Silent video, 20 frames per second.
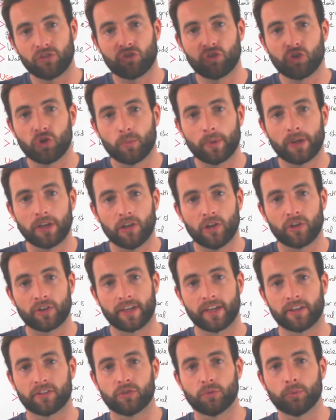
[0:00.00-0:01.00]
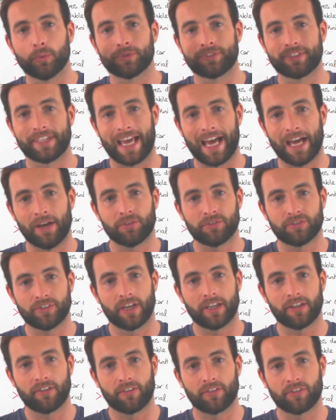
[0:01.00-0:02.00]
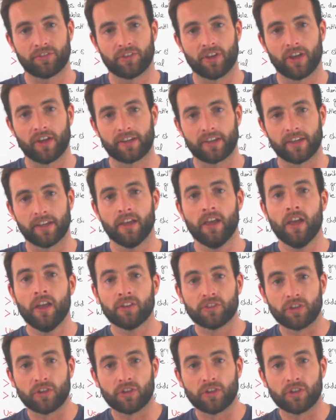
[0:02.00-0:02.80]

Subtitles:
sure we're looking towards the outside of the circuit,